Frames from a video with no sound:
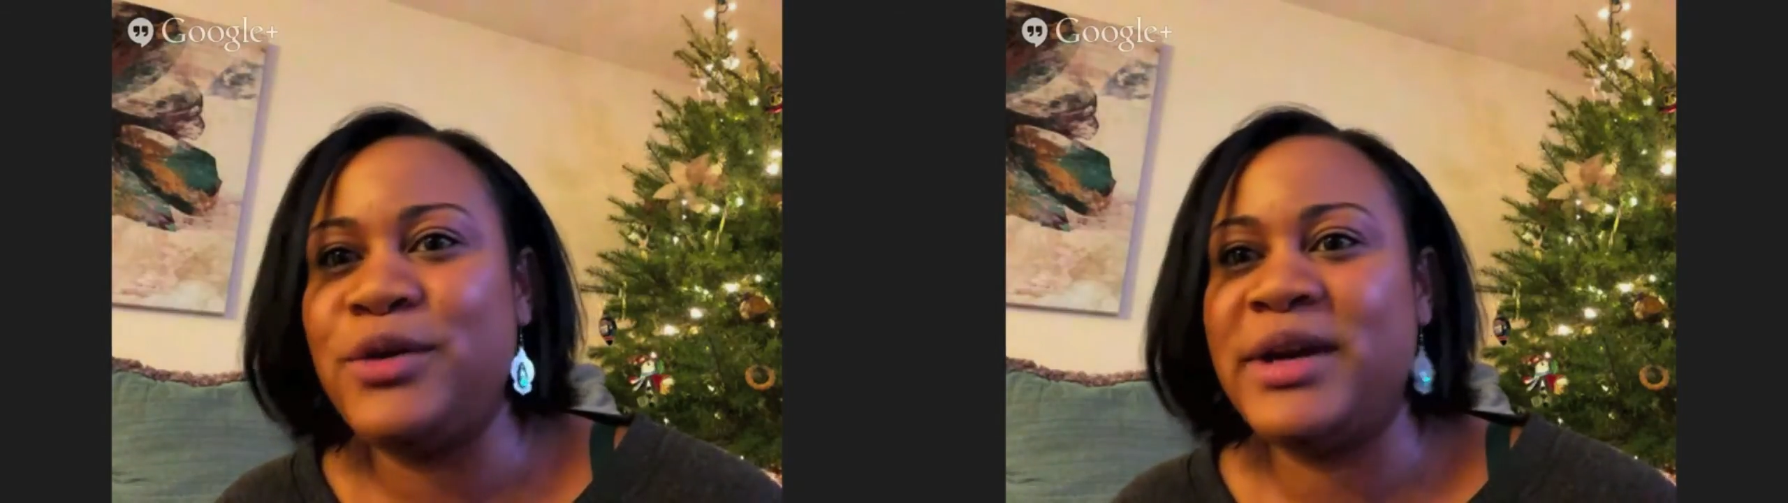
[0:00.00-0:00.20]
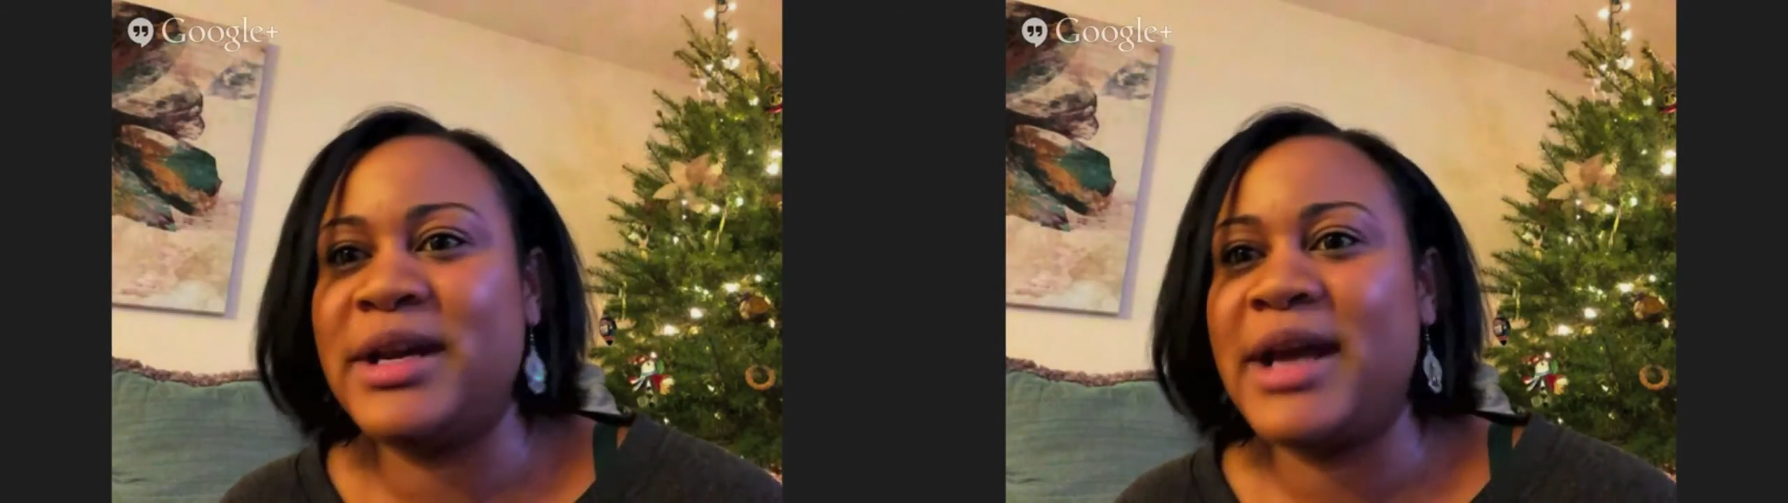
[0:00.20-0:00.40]

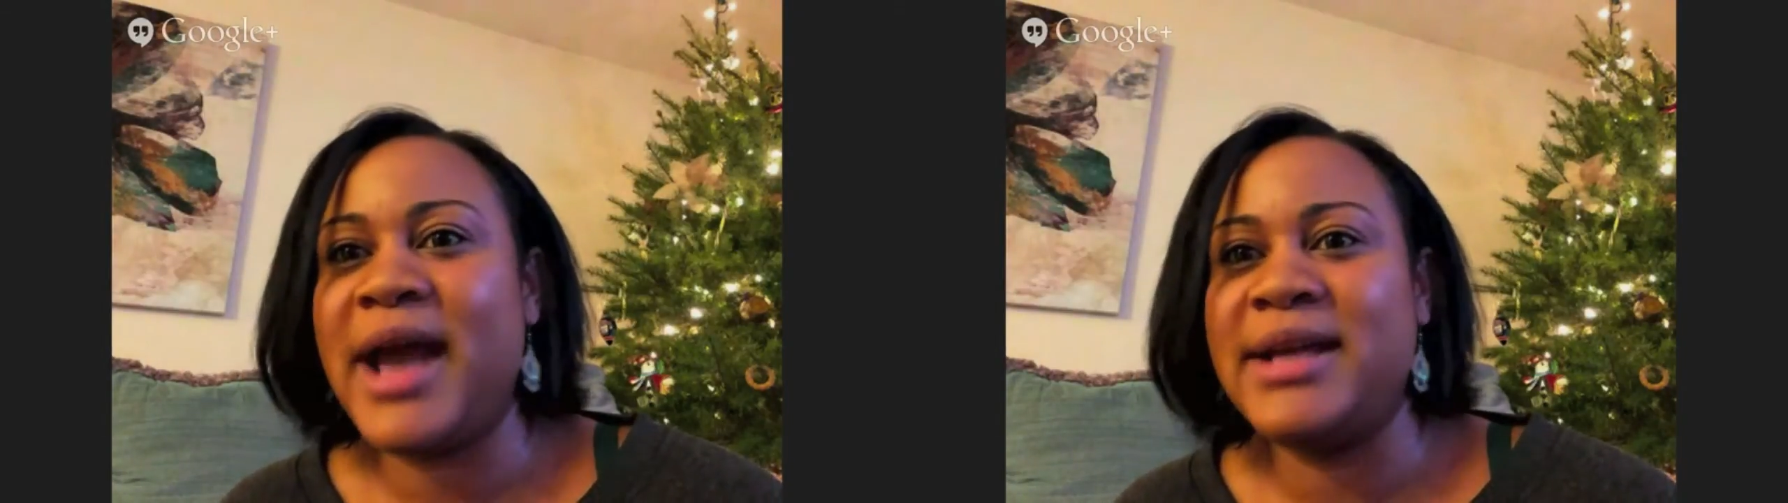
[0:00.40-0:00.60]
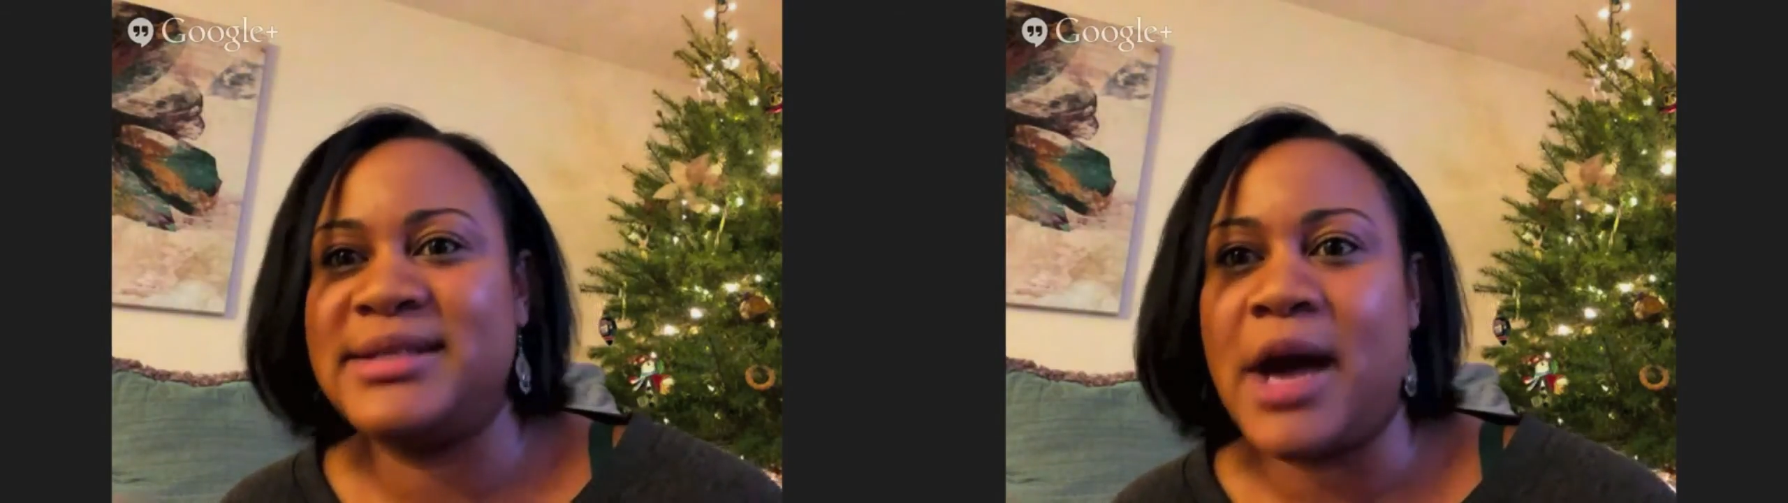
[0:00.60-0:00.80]
you can
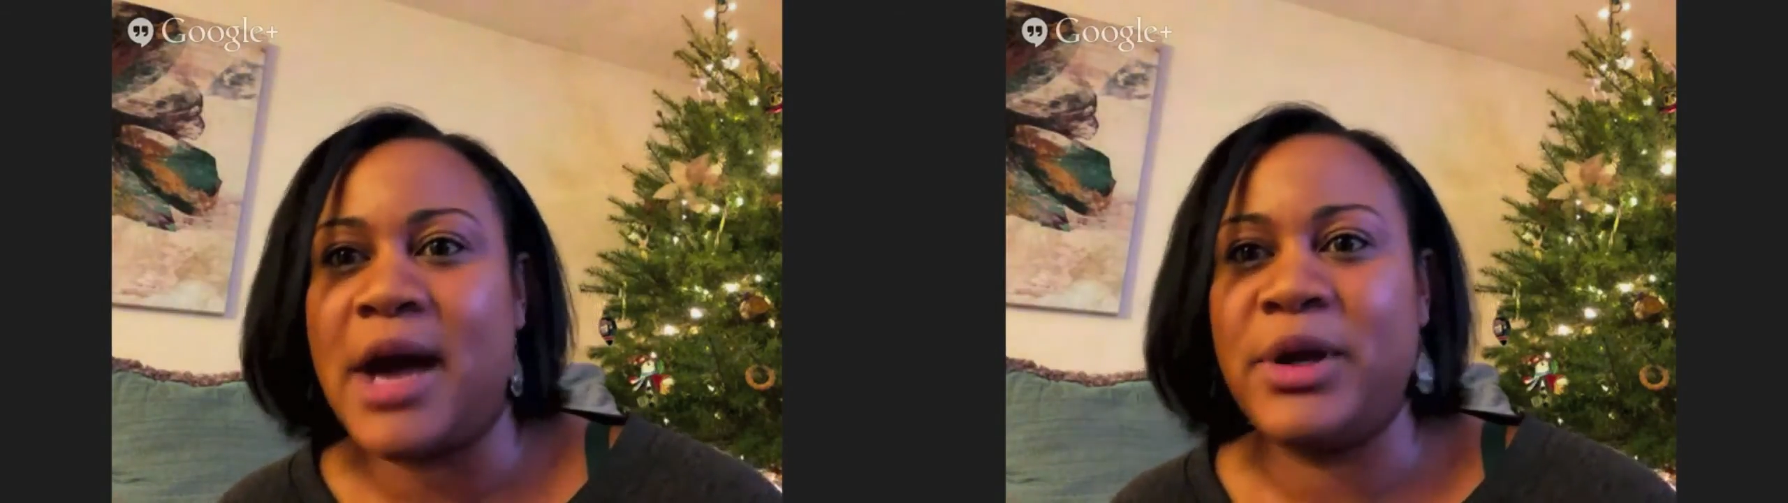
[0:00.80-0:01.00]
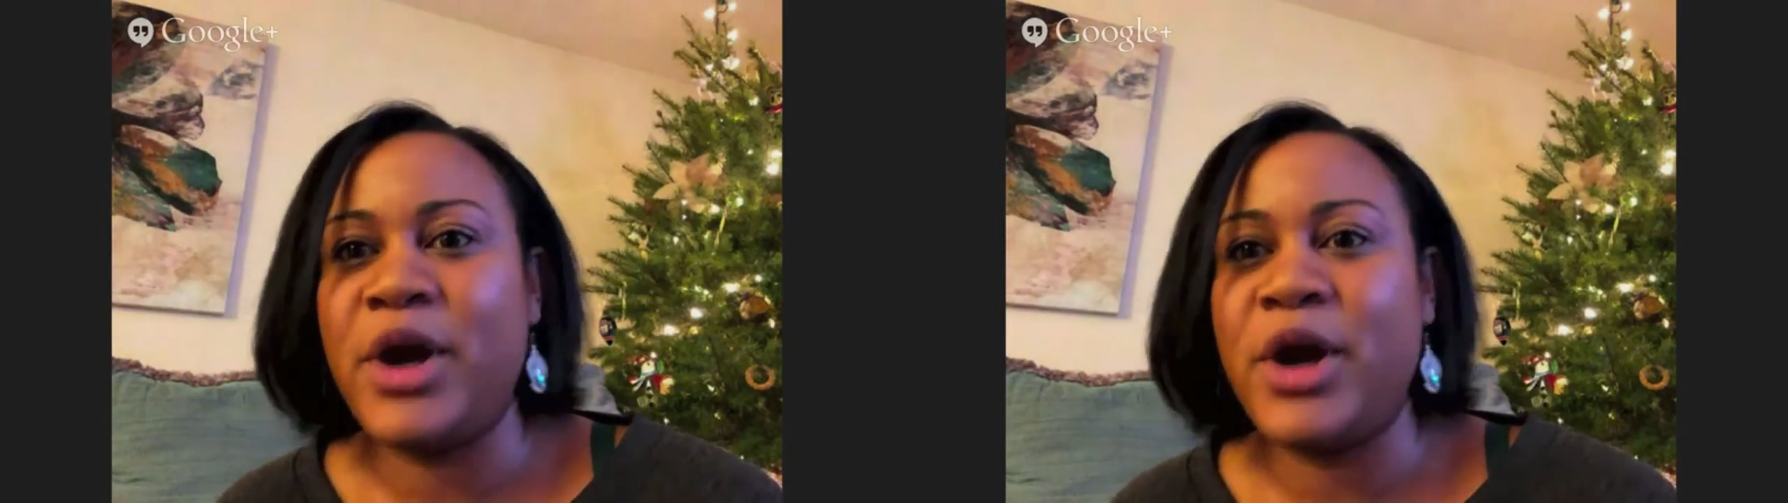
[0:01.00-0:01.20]
kind of
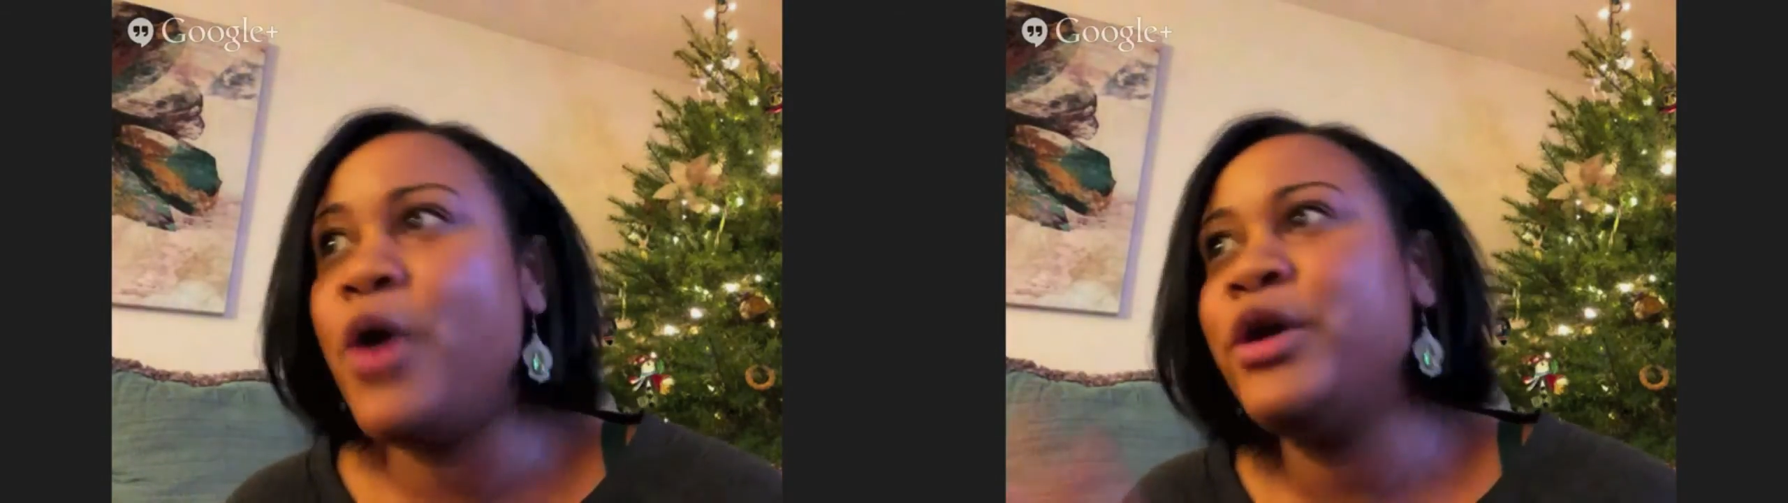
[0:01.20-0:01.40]
stop and go,